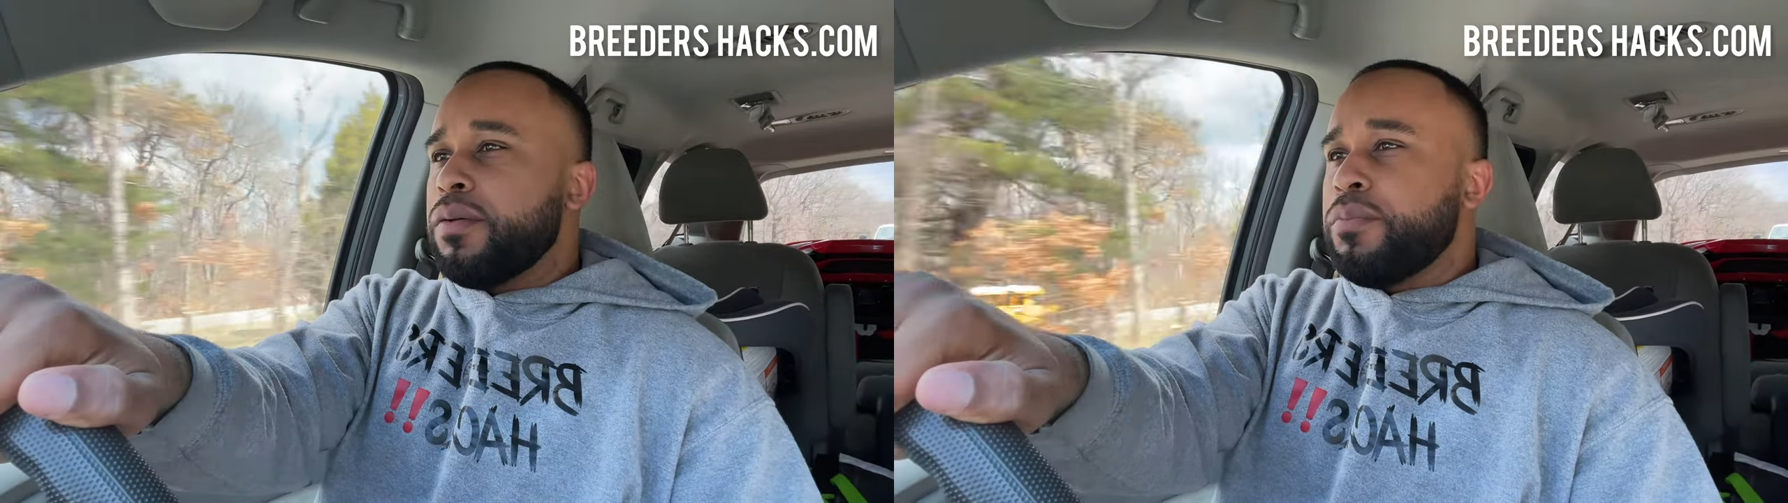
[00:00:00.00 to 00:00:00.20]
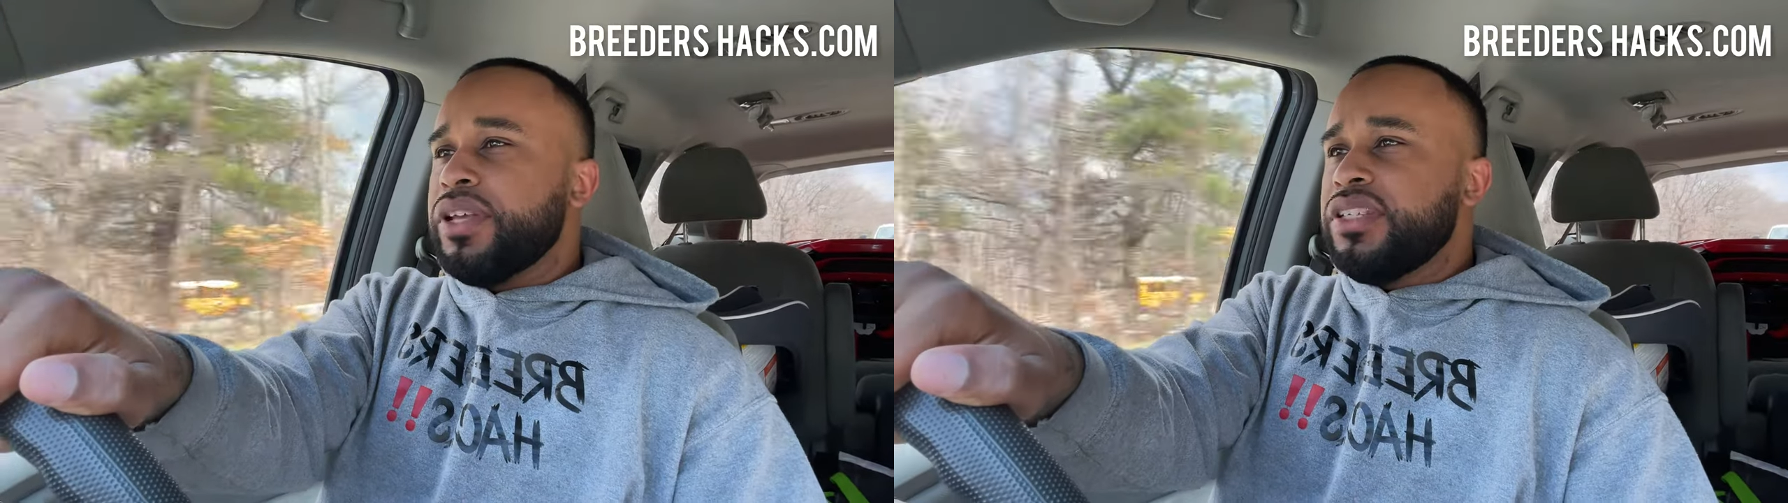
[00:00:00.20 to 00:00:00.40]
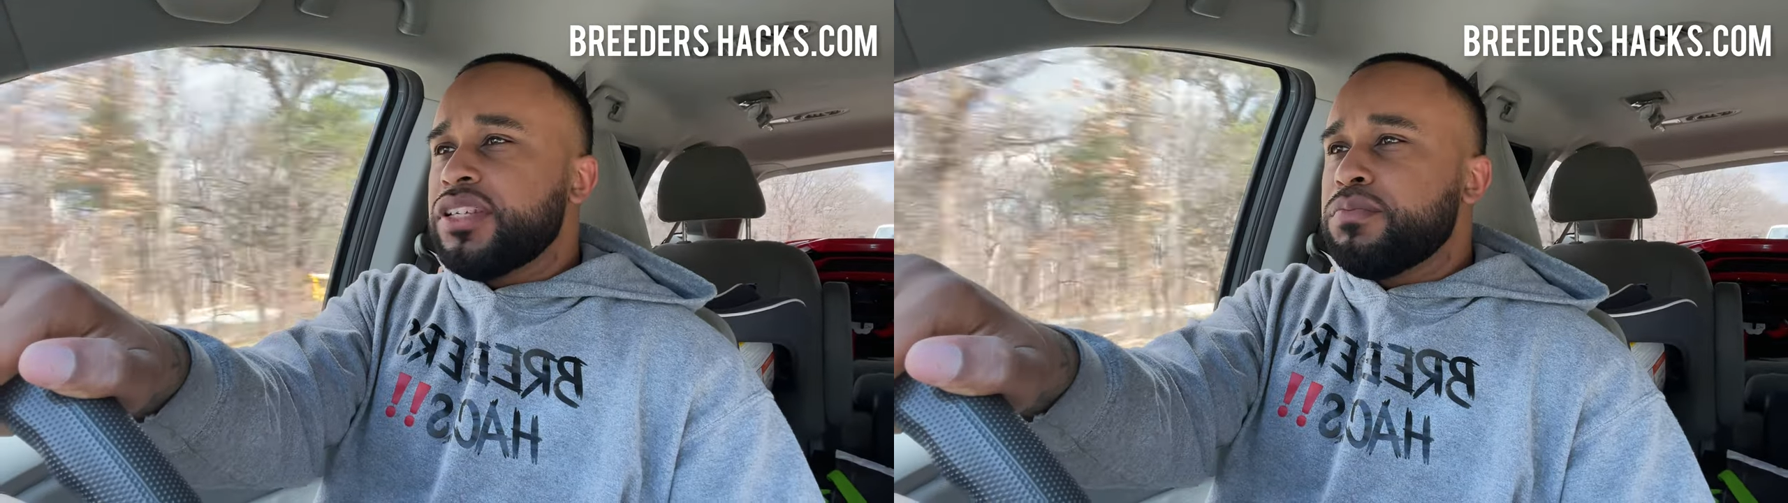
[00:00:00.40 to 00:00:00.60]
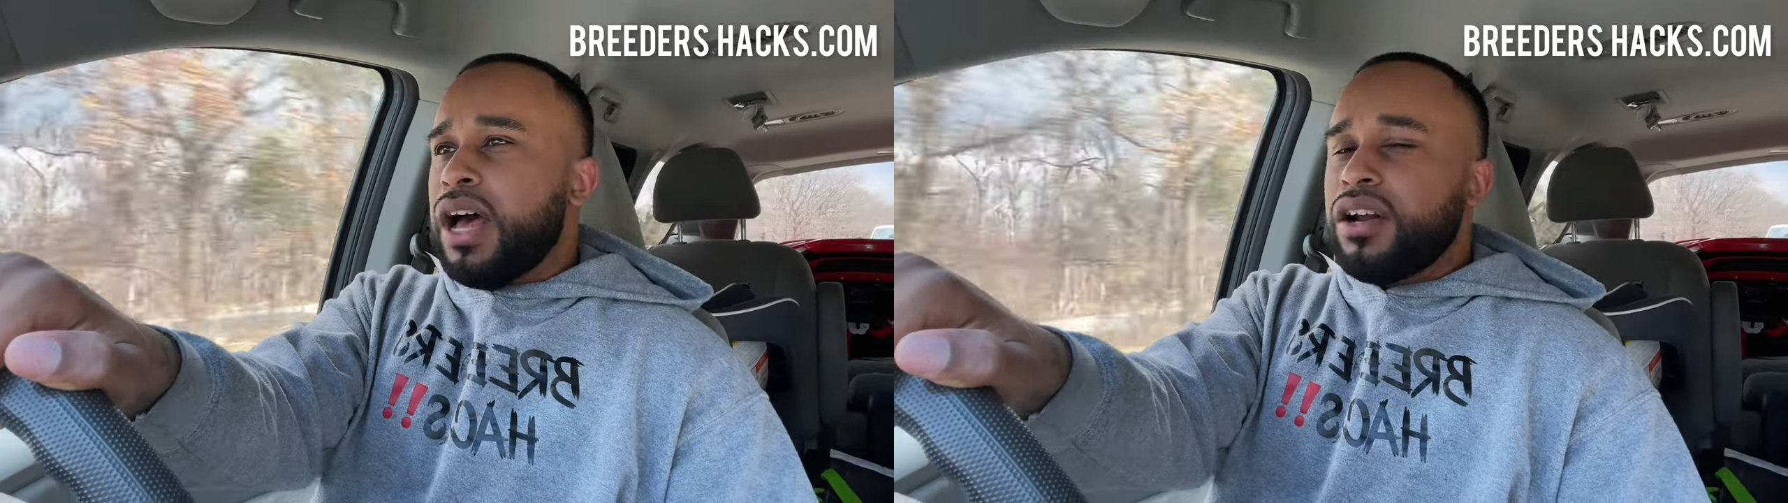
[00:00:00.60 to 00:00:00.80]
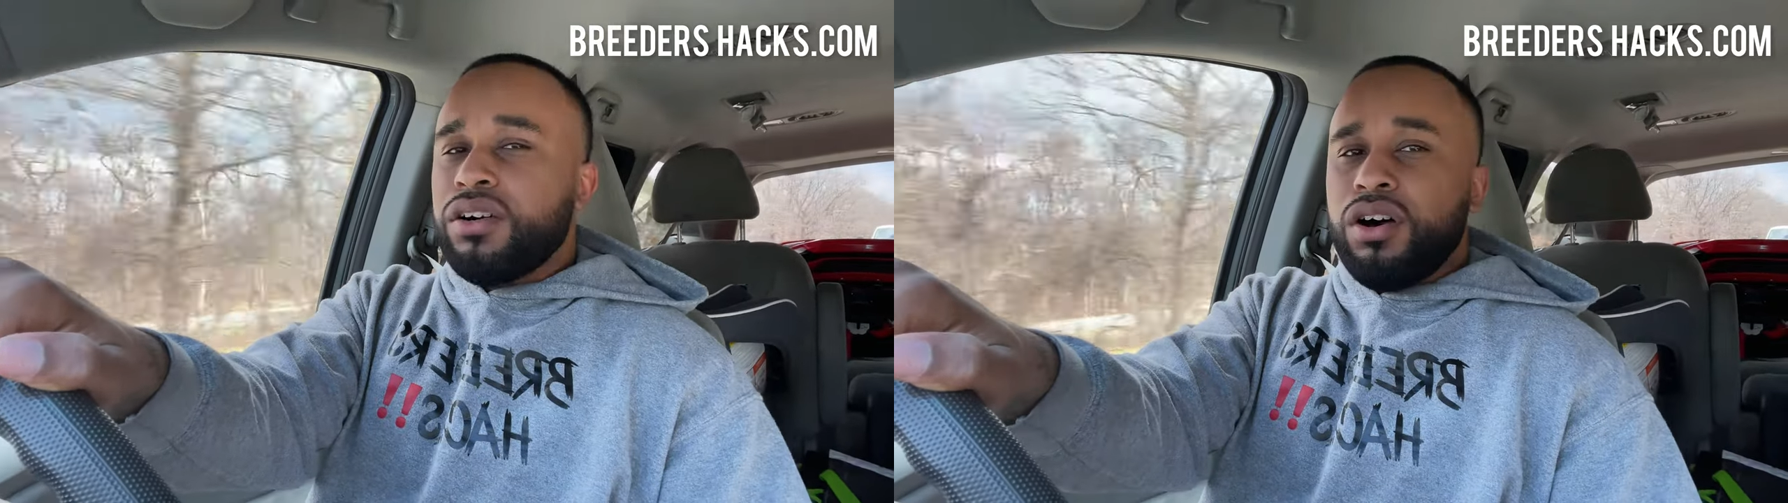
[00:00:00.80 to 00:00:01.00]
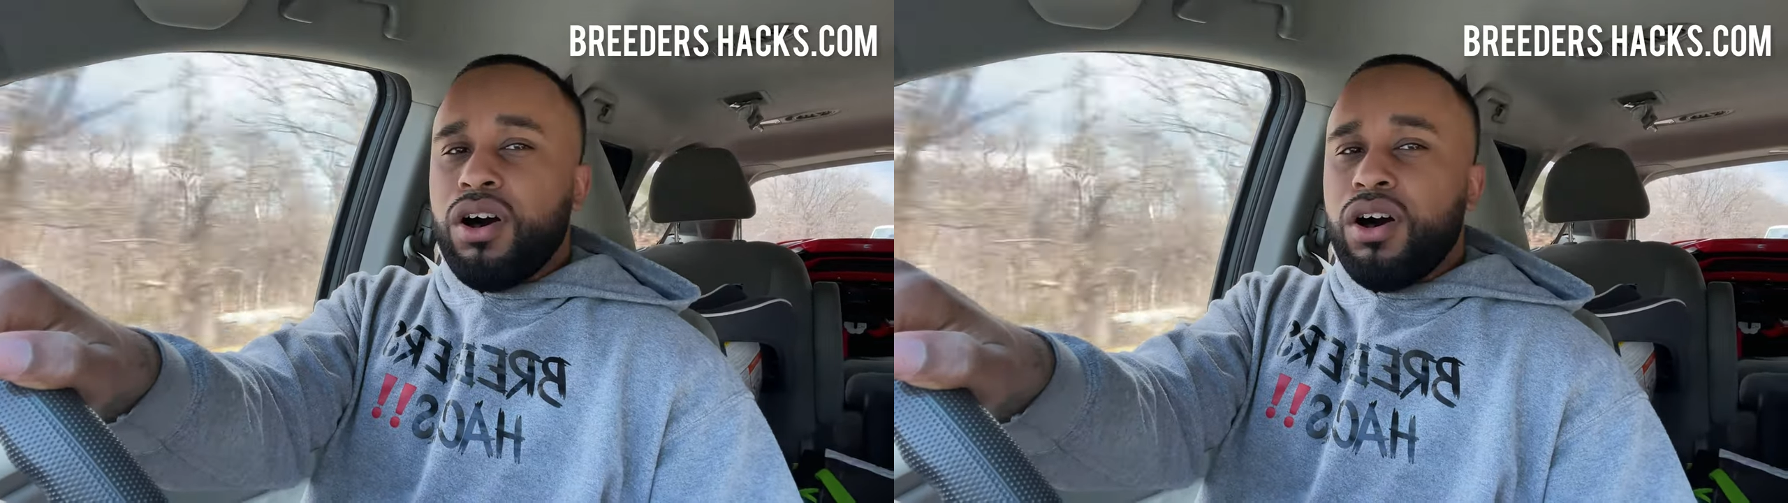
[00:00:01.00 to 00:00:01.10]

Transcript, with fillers: the business model